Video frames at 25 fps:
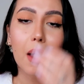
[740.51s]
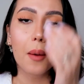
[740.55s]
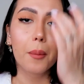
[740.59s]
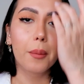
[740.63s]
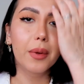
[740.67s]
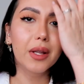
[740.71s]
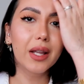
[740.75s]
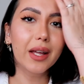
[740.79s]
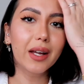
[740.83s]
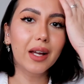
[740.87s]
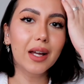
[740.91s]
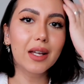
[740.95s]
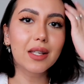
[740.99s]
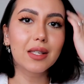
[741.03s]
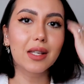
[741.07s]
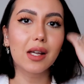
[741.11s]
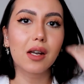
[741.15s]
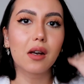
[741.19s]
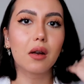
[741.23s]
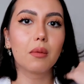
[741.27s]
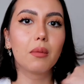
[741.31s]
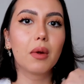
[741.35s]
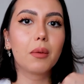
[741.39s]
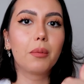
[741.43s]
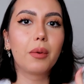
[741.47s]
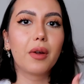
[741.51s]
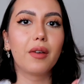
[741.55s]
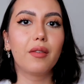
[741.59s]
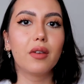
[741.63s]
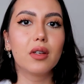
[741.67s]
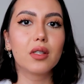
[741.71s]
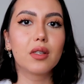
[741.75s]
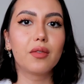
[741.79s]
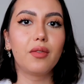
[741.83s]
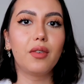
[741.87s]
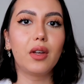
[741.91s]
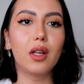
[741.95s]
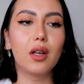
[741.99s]
but like I said in my
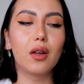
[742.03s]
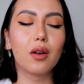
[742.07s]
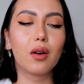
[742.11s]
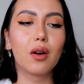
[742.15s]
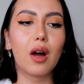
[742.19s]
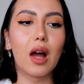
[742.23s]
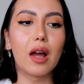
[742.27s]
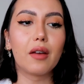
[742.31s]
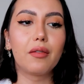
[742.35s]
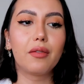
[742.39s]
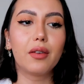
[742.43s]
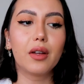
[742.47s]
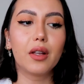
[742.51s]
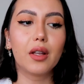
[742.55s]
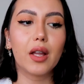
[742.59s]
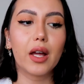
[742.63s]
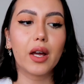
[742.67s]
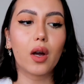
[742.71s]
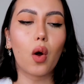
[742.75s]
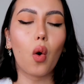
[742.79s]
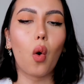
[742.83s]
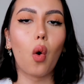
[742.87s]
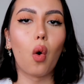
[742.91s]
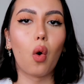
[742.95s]
previous video, I feel like